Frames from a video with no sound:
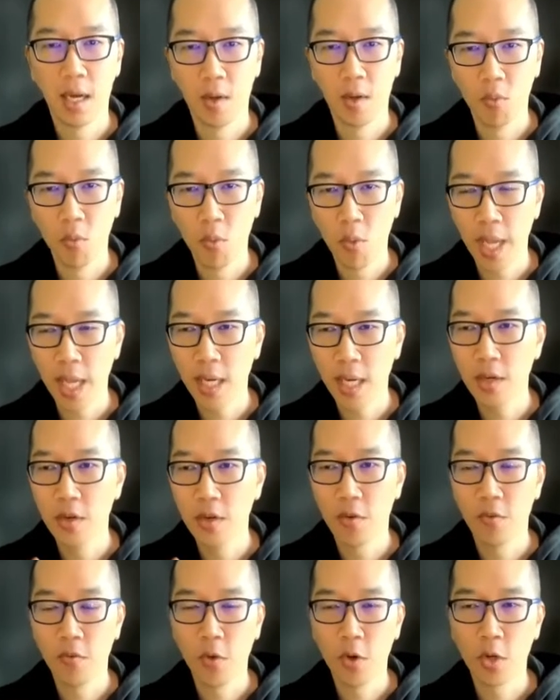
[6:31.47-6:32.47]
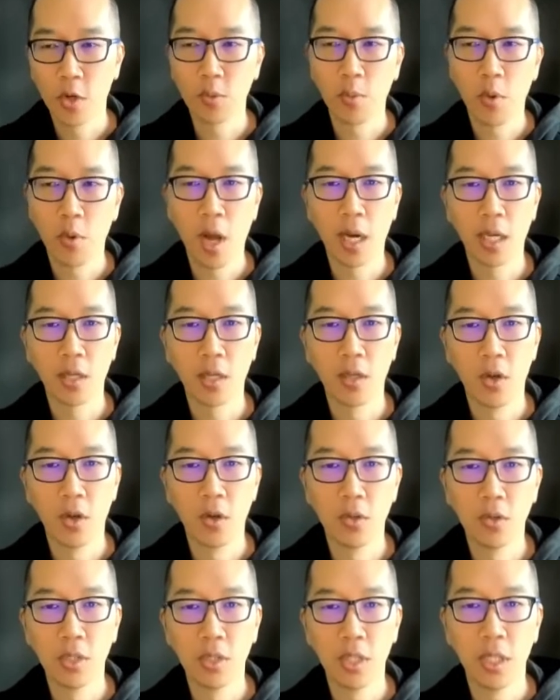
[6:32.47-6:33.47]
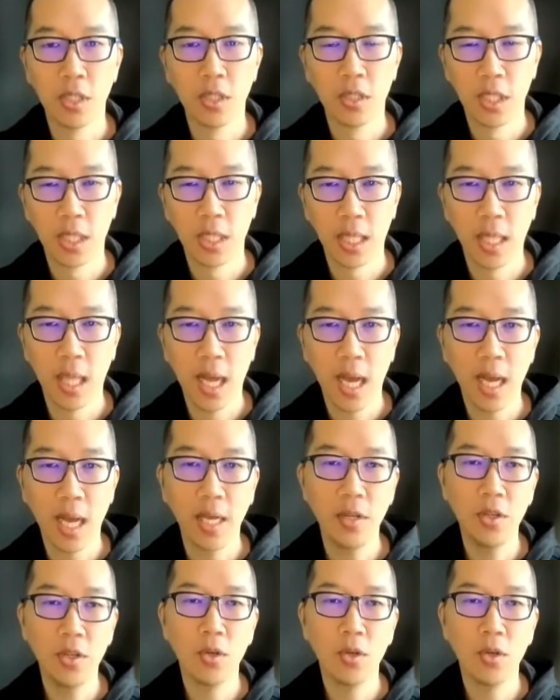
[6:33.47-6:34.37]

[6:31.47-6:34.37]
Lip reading: when your first product goes into decline,